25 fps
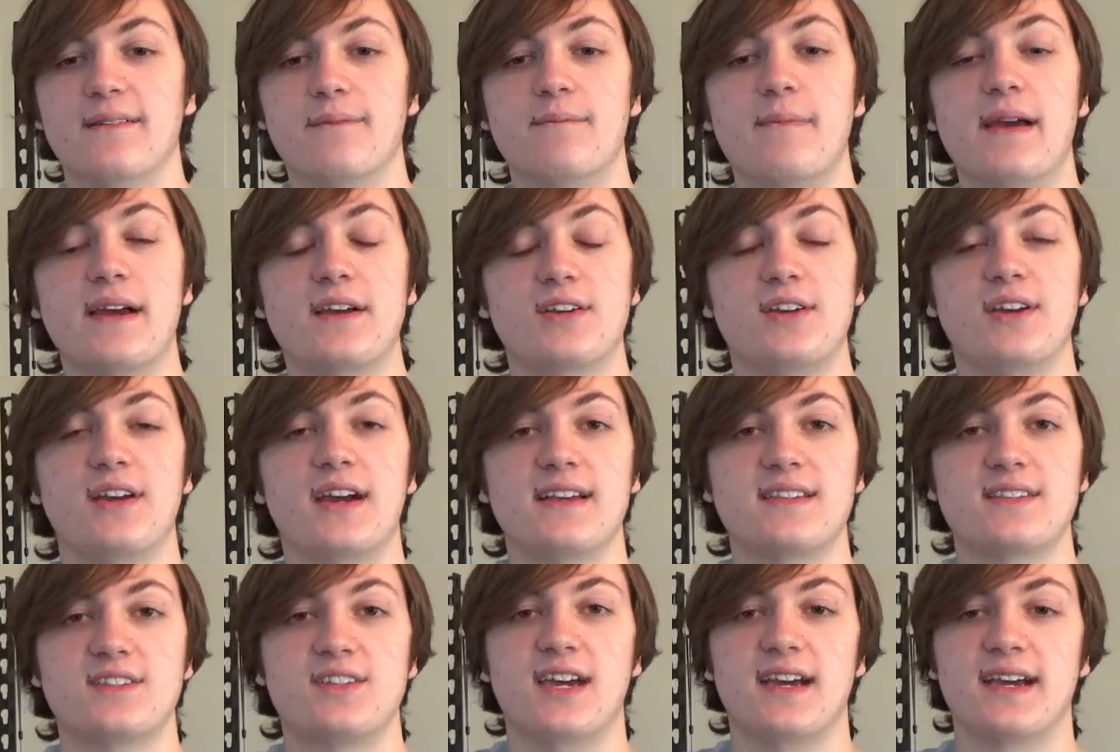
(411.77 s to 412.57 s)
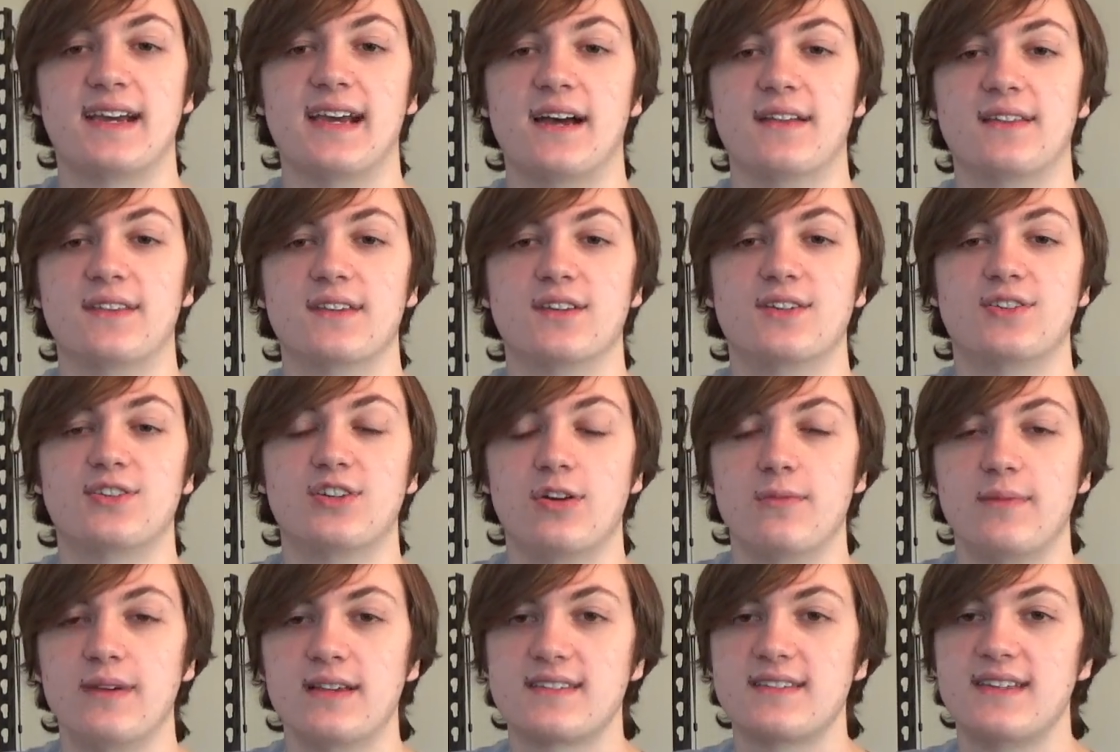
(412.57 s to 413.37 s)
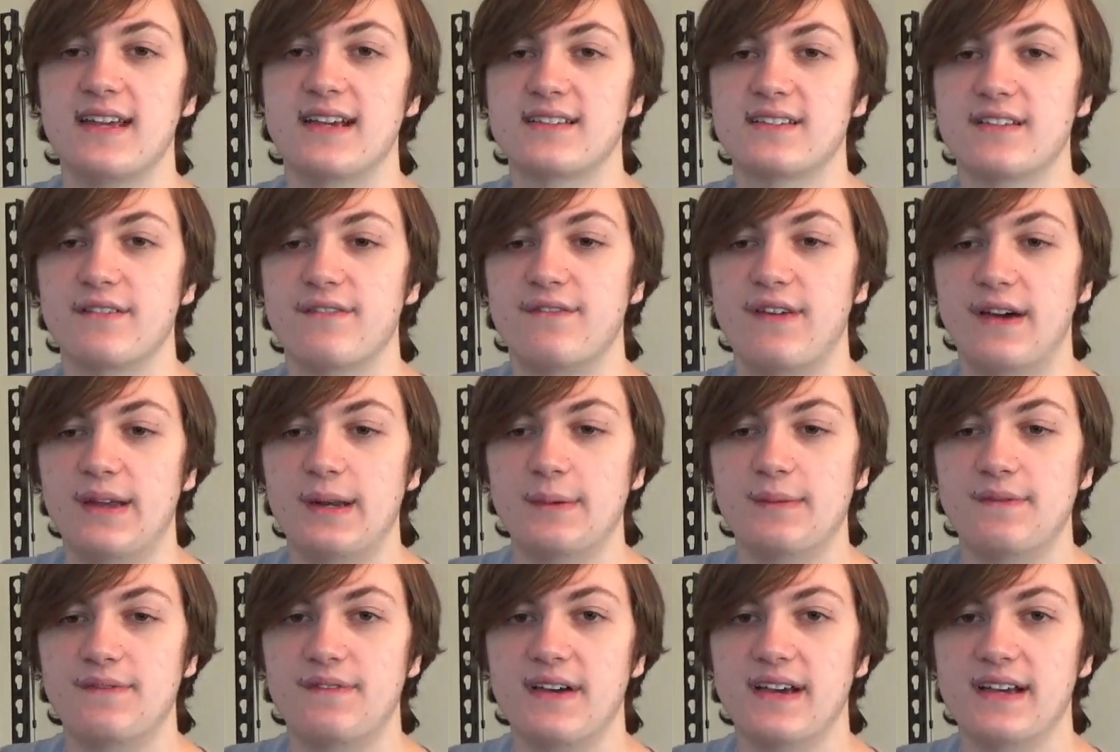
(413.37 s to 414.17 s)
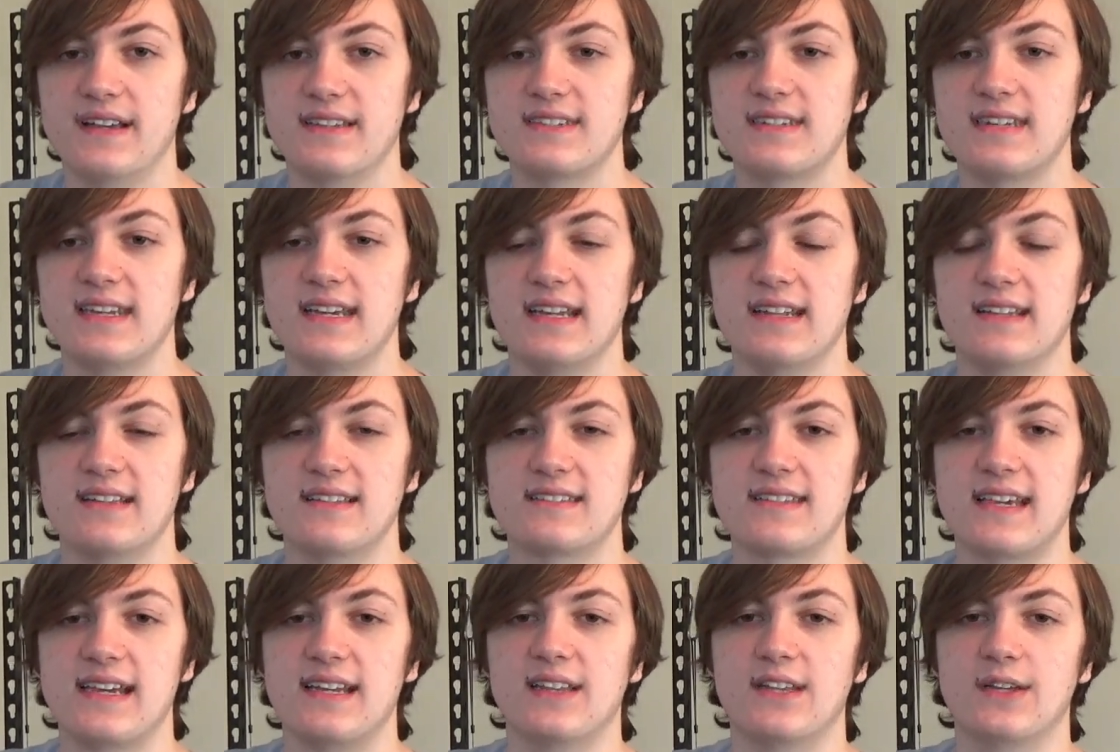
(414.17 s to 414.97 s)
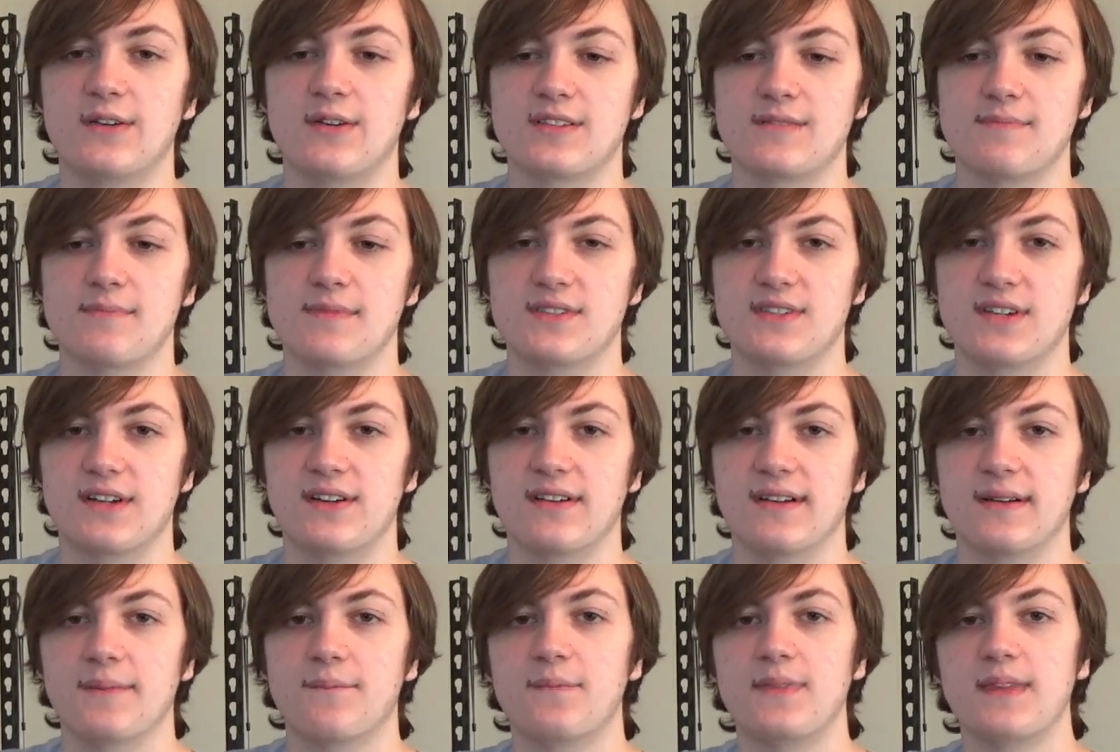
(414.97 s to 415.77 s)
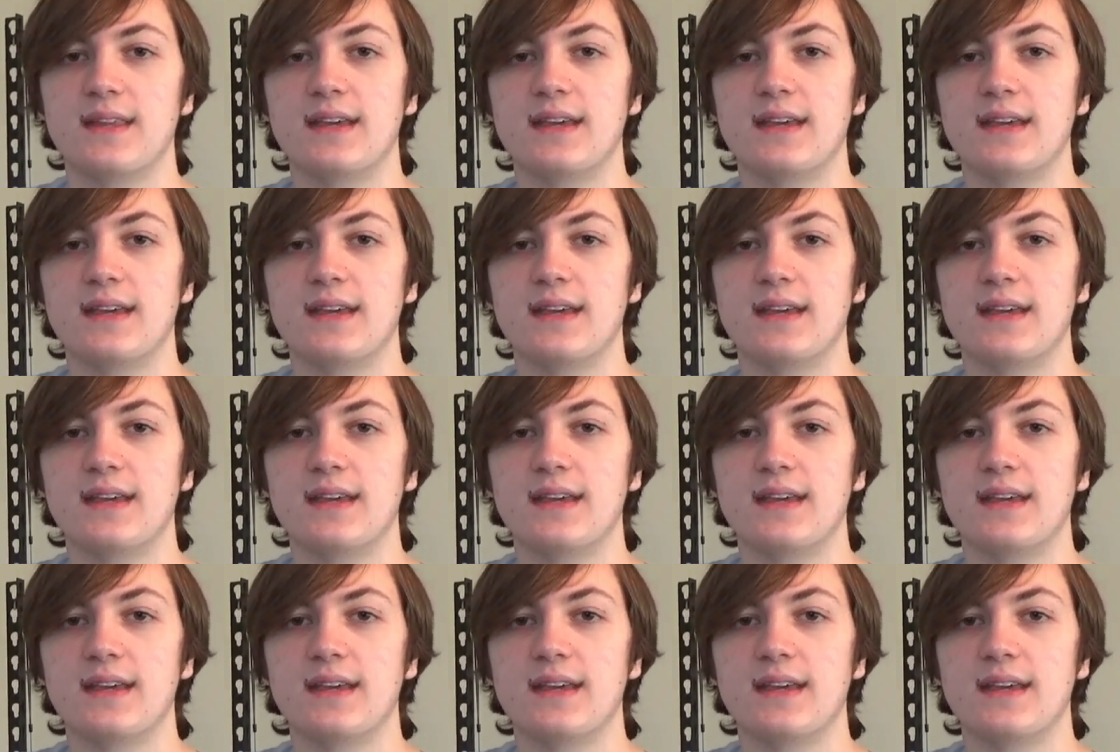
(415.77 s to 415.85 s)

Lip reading: Make sure you guys check out the Show Me Snakes Venom Fest in St. Louis, Missouri.